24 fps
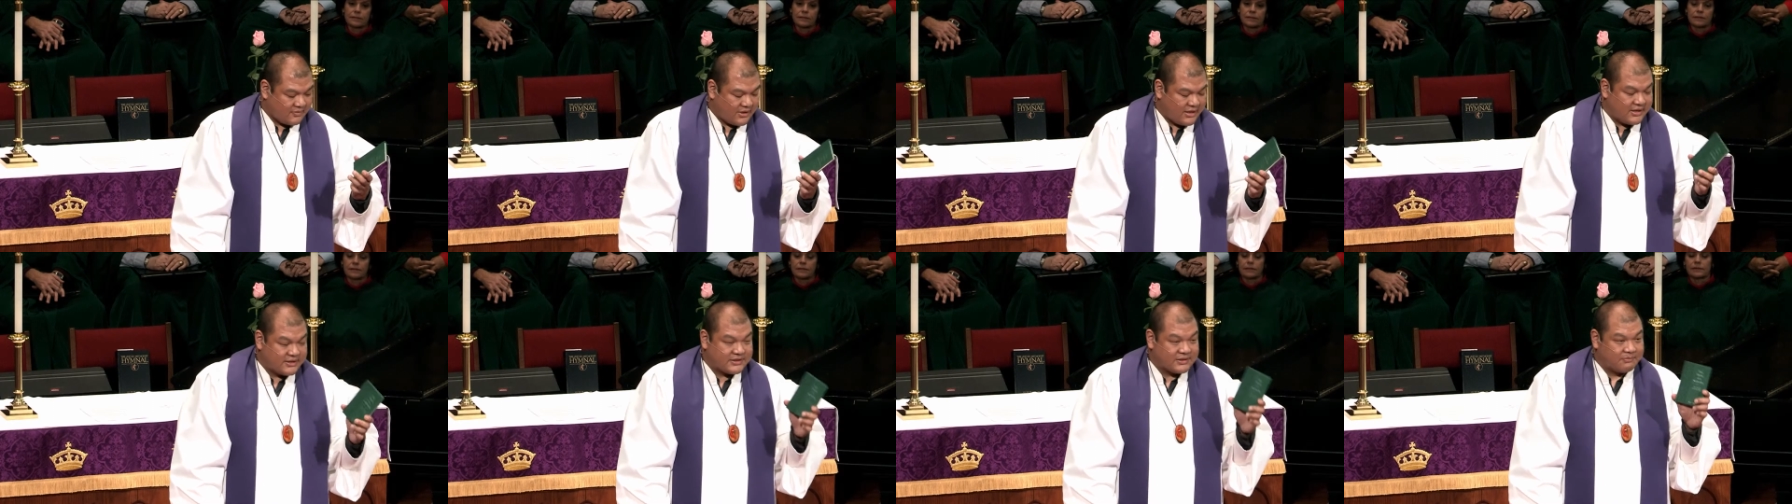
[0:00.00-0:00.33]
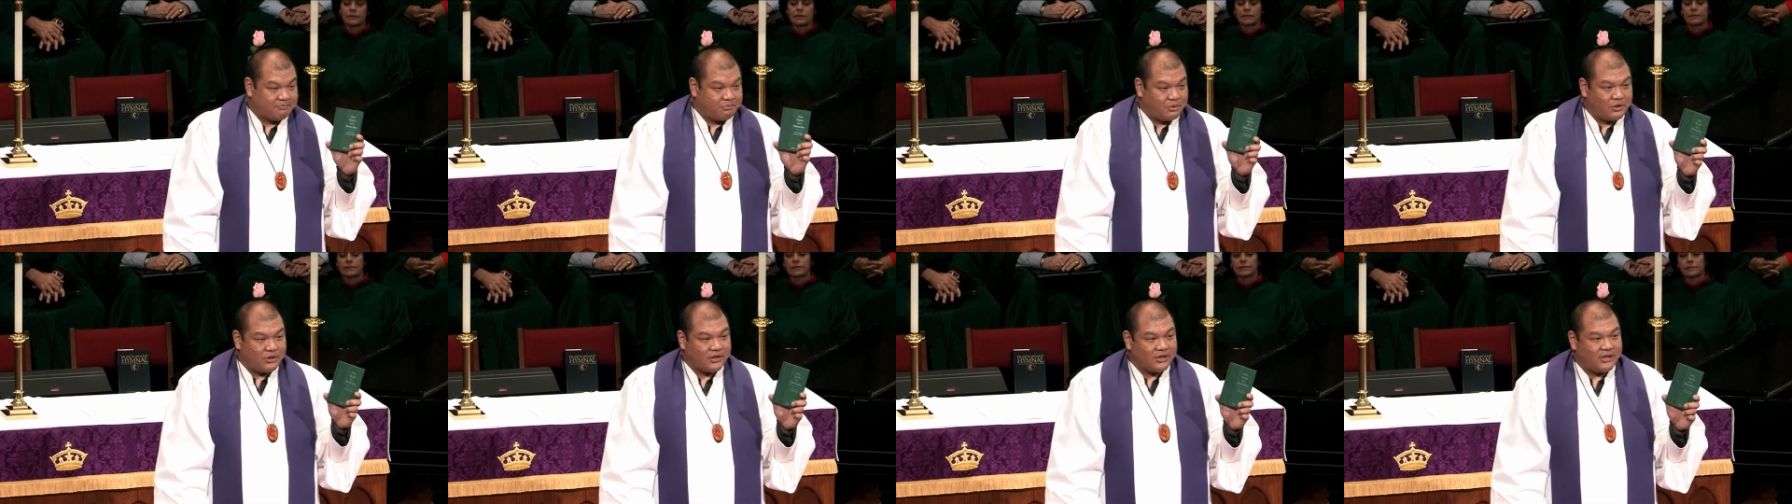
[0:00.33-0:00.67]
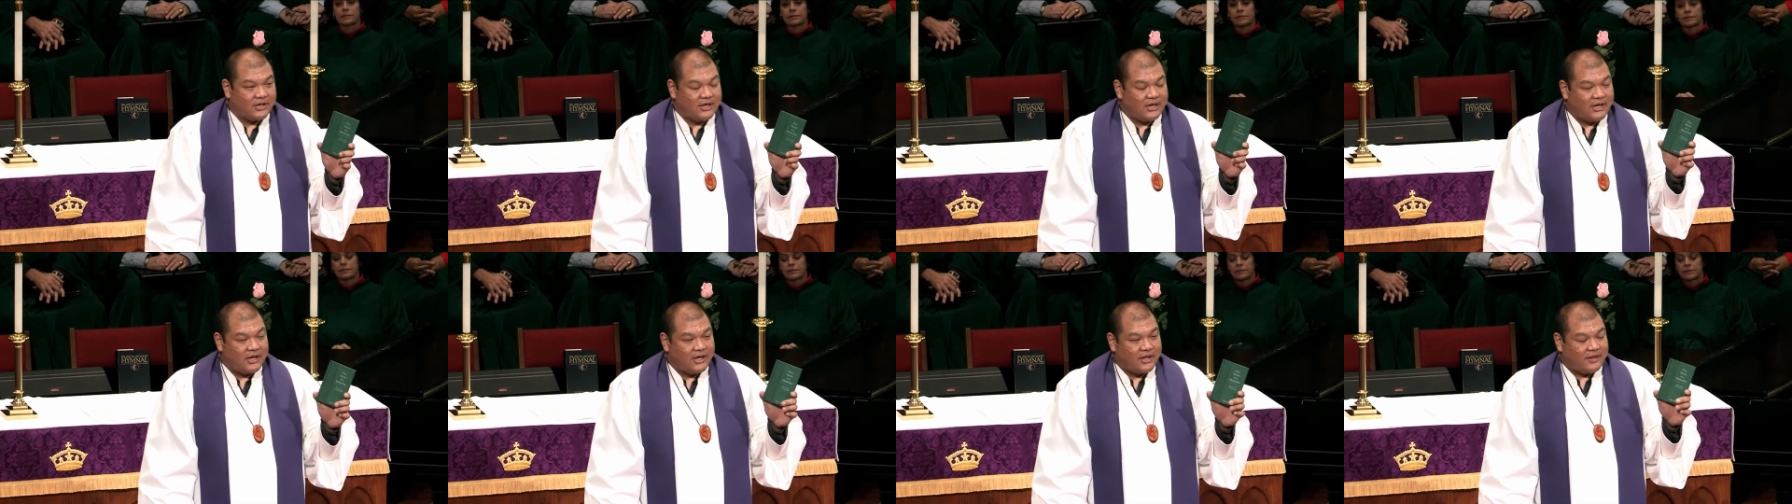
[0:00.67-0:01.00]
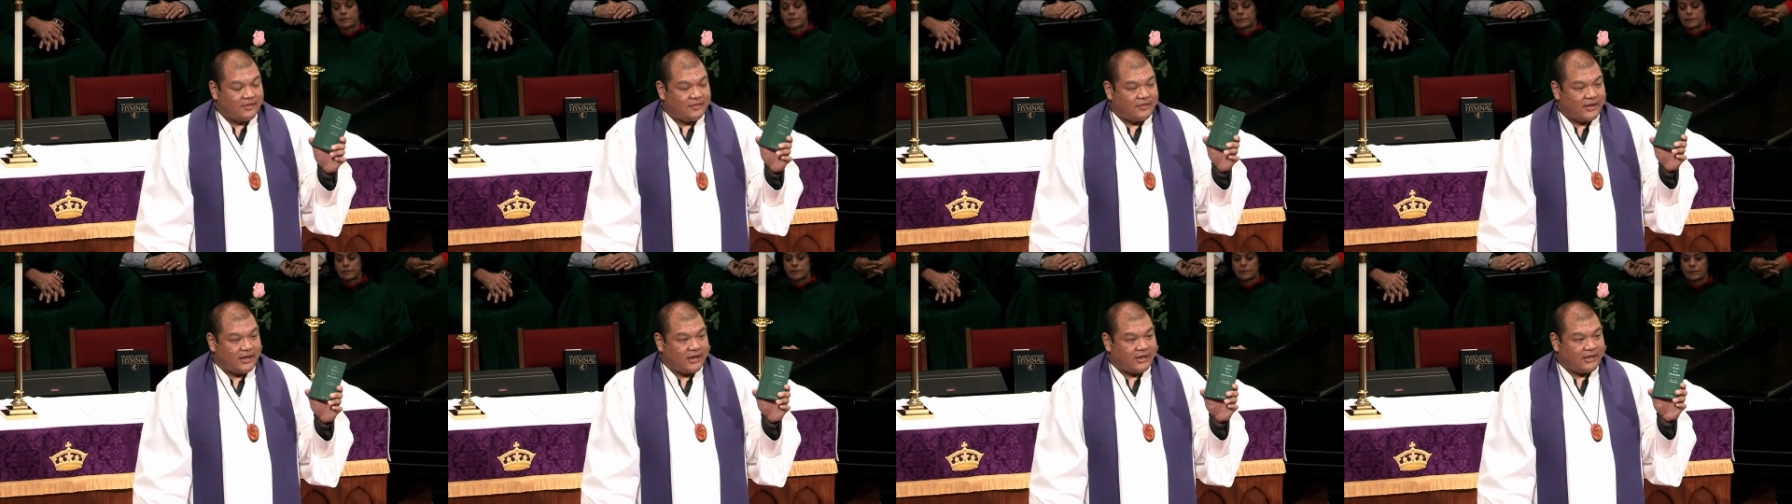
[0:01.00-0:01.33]
It's a book
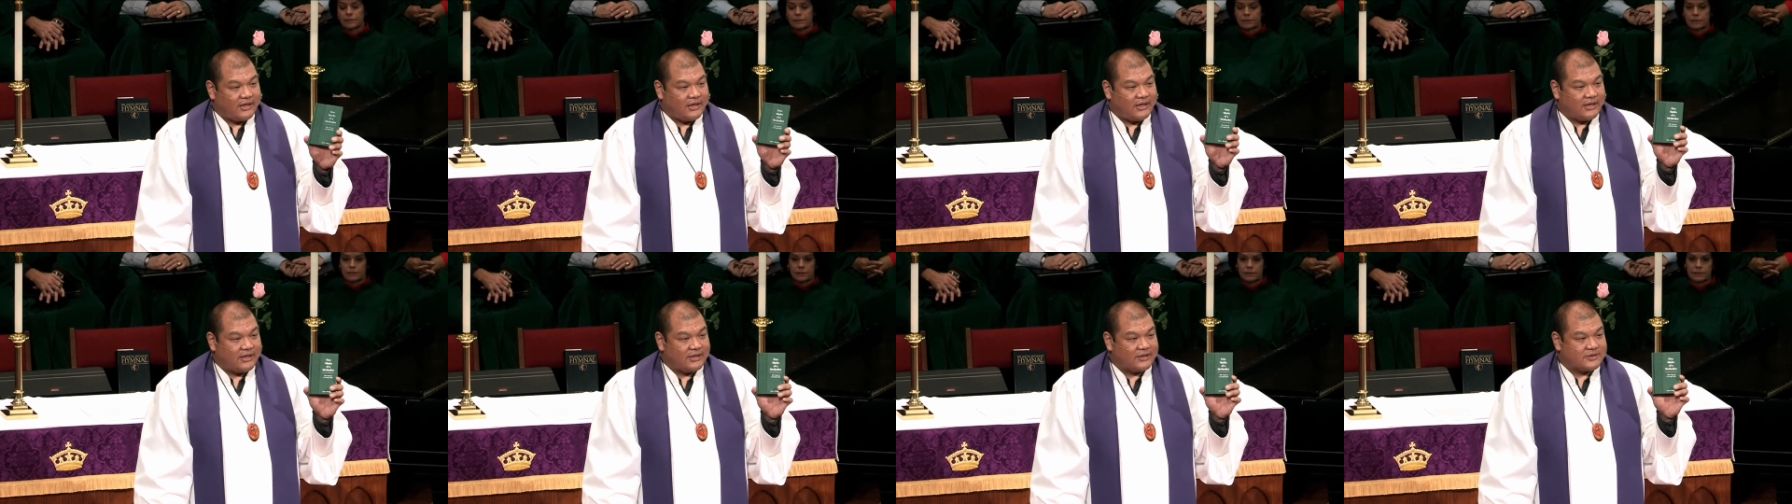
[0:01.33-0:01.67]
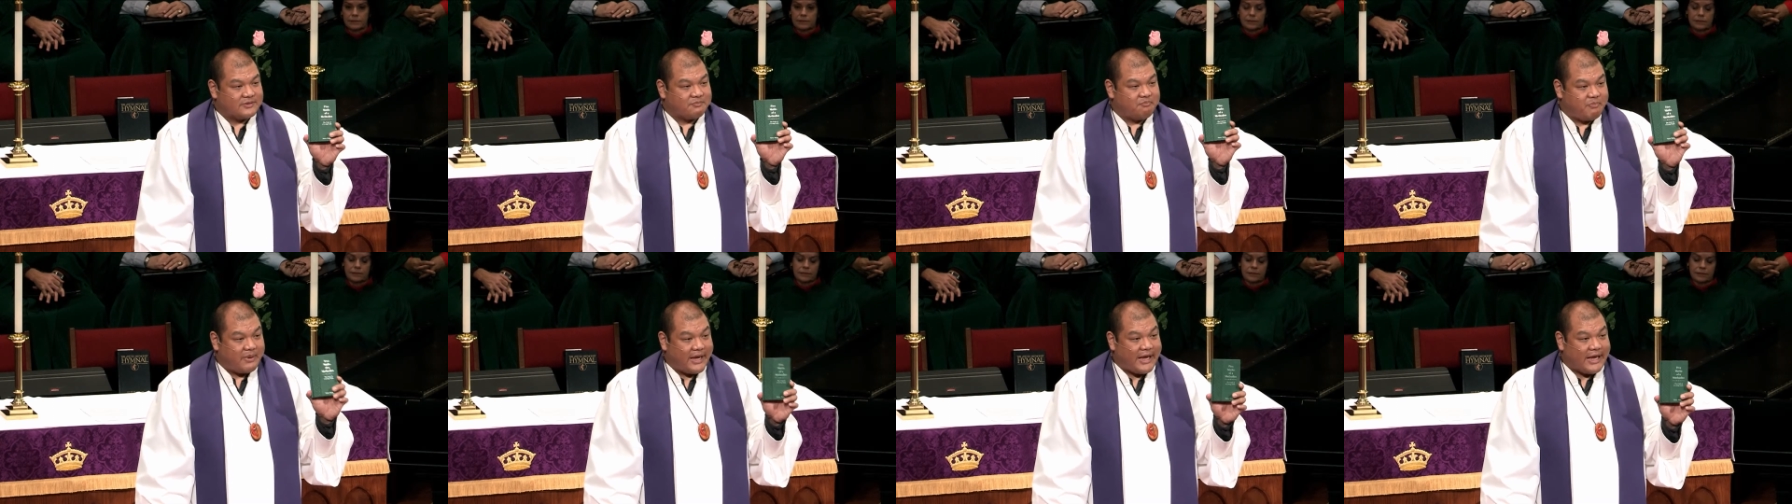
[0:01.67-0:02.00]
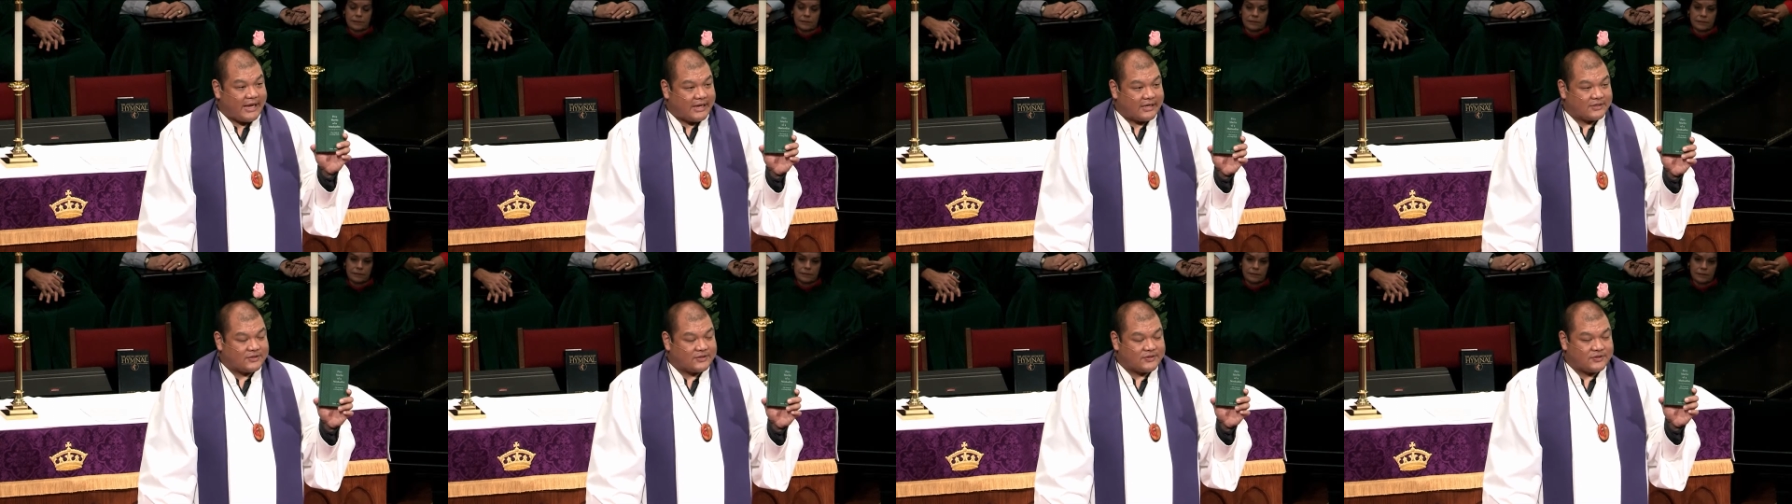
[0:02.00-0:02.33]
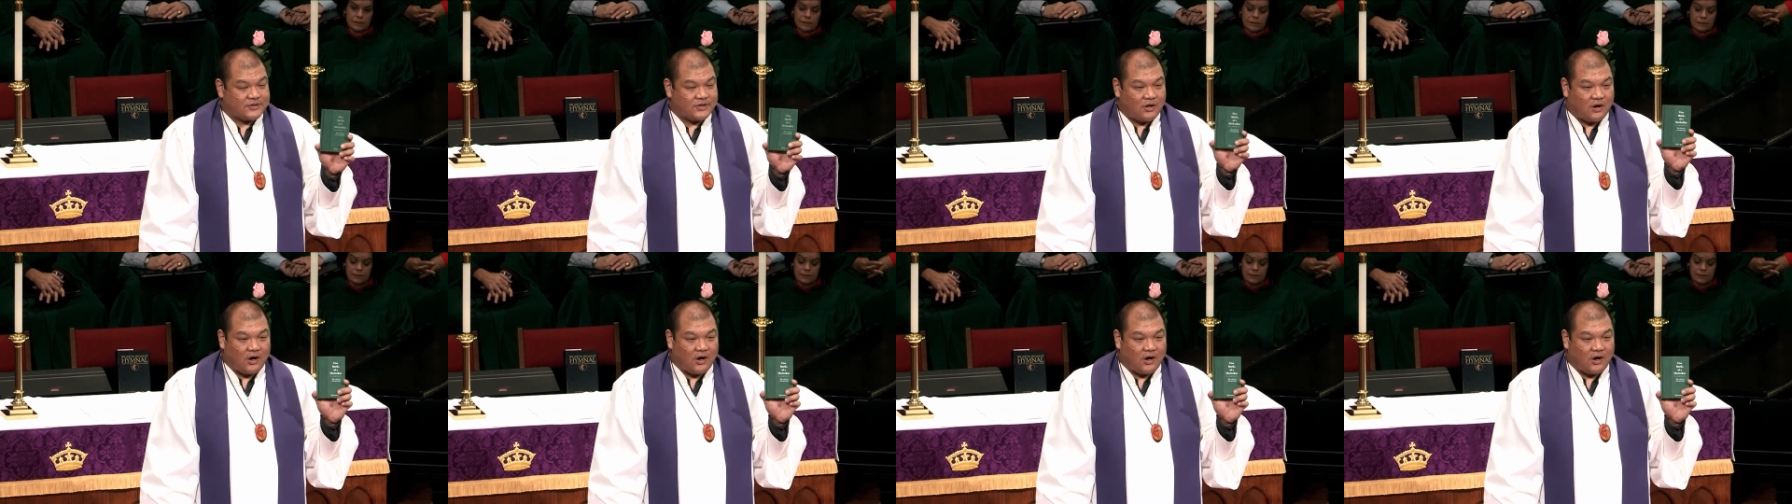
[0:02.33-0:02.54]
that is based